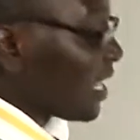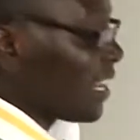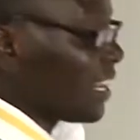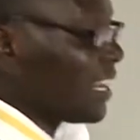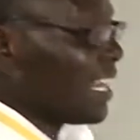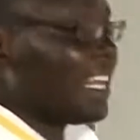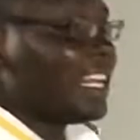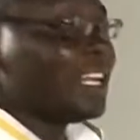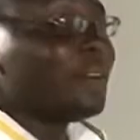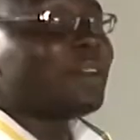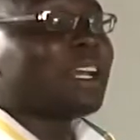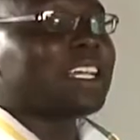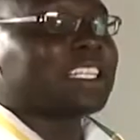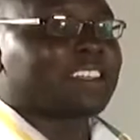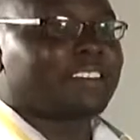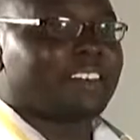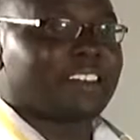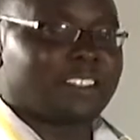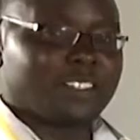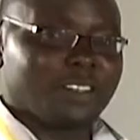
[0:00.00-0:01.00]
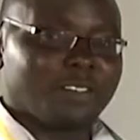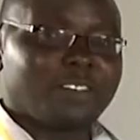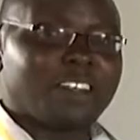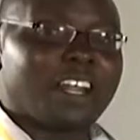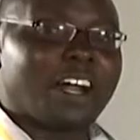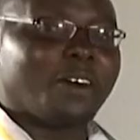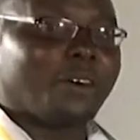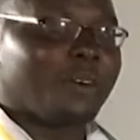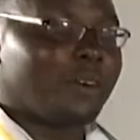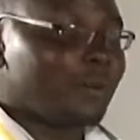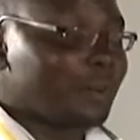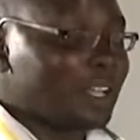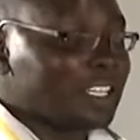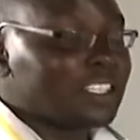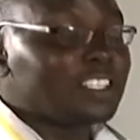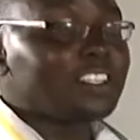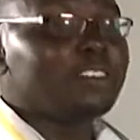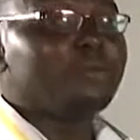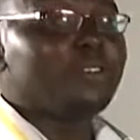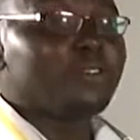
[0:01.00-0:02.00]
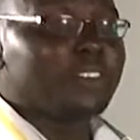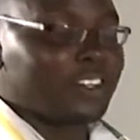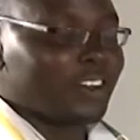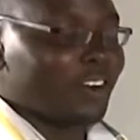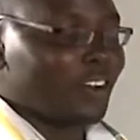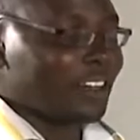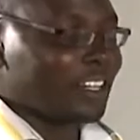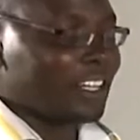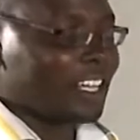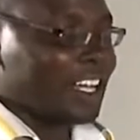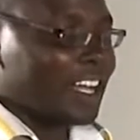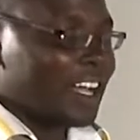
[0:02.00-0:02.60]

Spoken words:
Then we ask ourselves now, we are still moving on.